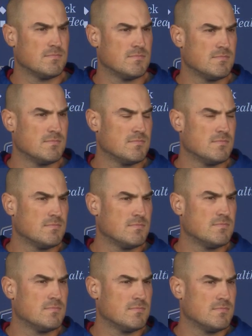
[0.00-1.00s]
did he
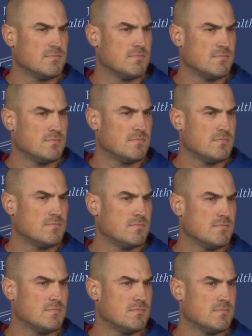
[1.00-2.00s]
audible or